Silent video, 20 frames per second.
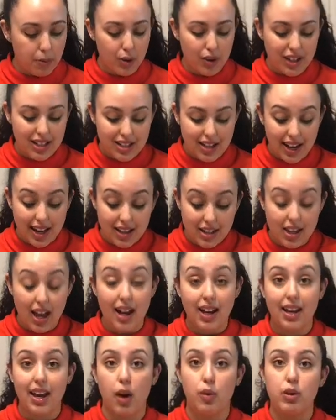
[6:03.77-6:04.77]
You can taste the
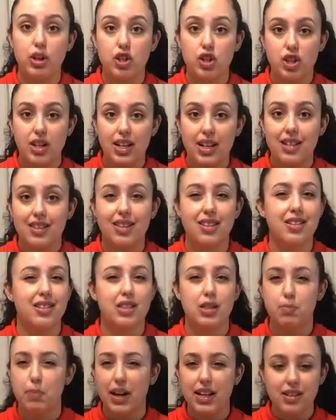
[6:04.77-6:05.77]
Ackawi cheese and the
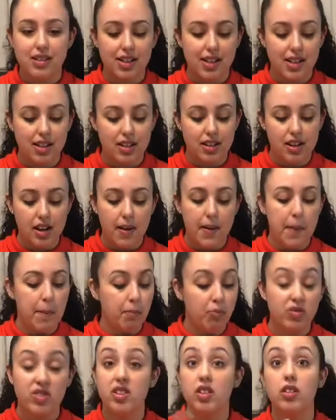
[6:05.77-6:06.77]
spices.
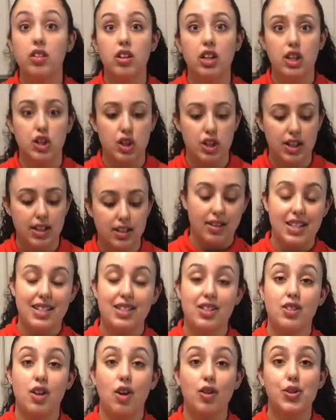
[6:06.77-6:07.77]
Delicious. This
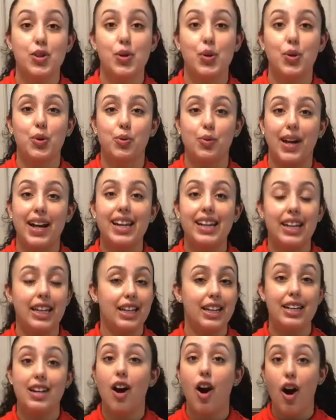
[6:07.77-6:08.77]
is also great
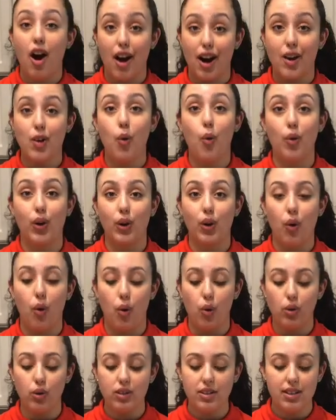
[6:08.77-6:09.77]
eaten hot or
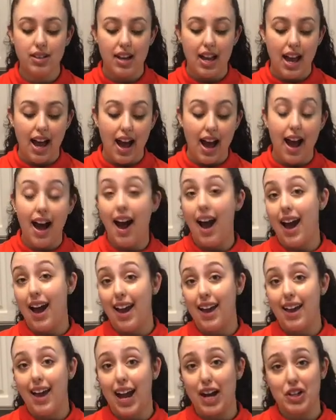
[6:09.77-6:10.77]
cold.
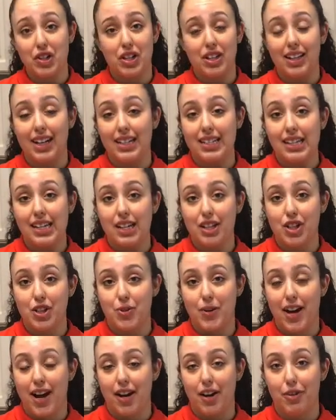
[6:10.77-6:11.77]
I actually like to eat it
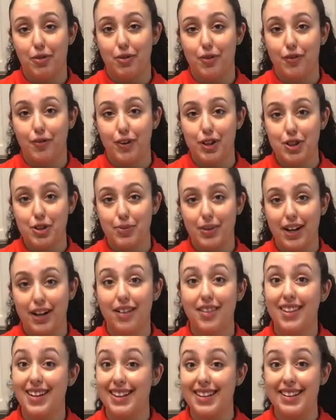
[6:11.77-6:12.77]
straight out of the
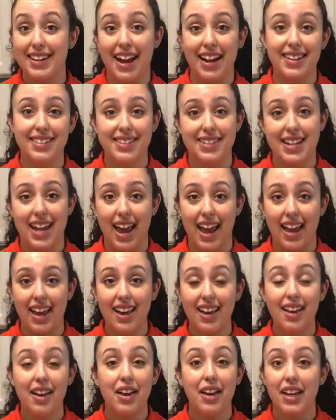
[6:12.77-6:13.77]
refrigerator the next
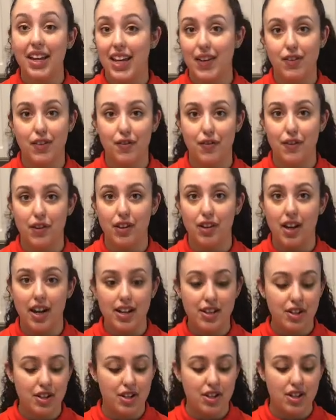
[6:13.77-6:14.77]
day, even for
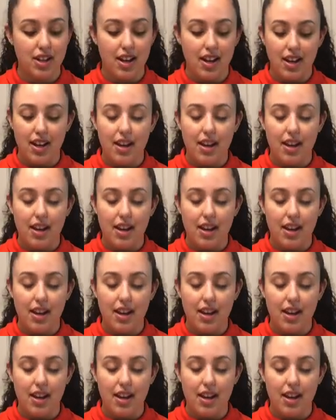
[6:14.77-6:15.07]
lunch.